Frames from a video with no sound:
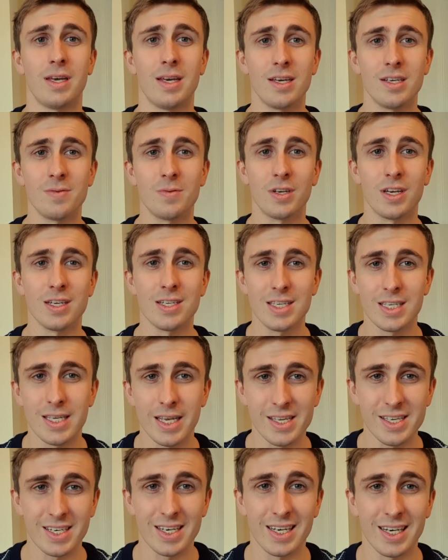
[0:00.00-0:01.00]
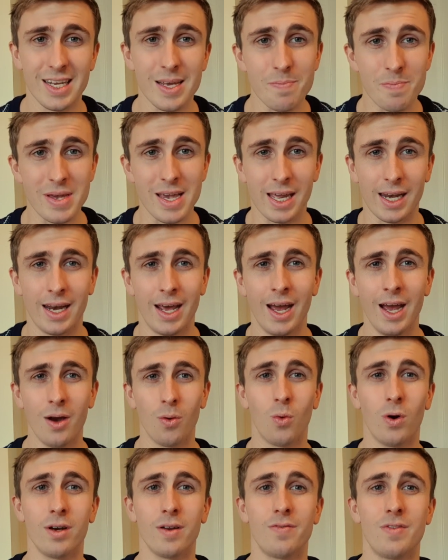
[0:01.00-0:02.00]
He has consistently been
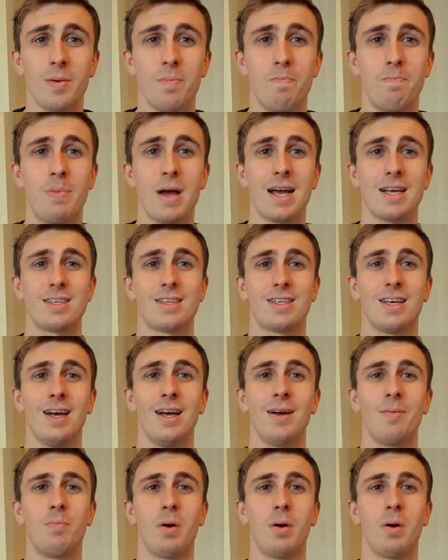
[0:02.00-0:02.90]
one of the best